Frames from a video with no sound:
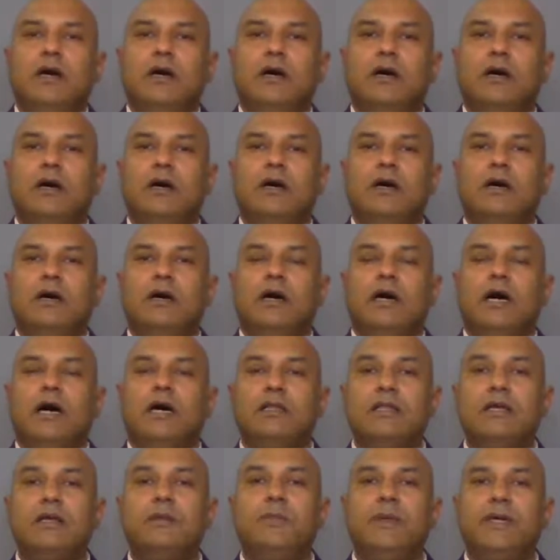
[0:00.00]

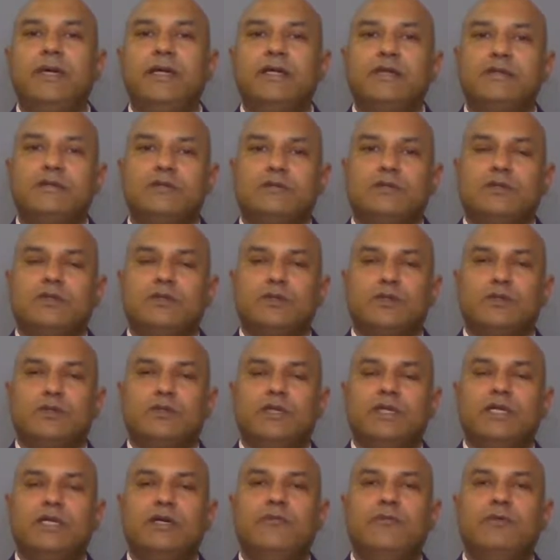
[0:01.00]
other bidders
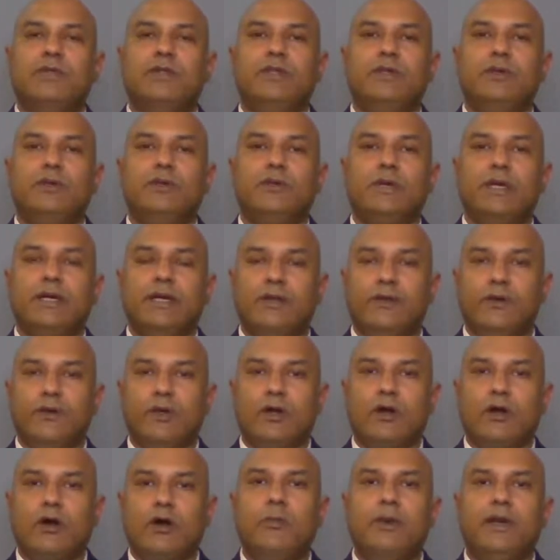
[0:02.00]
associated with you and
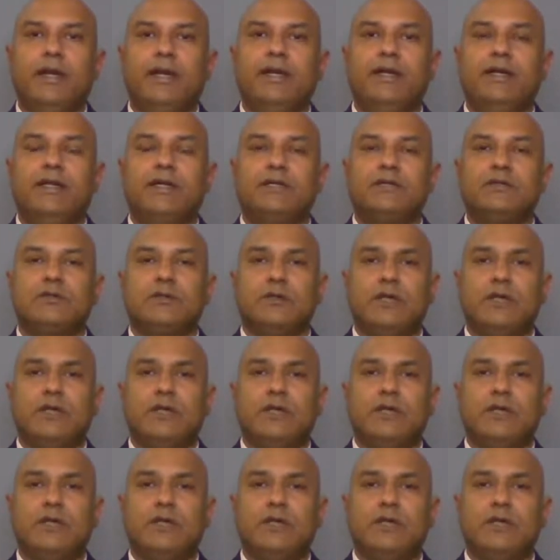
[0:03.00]
your competitors.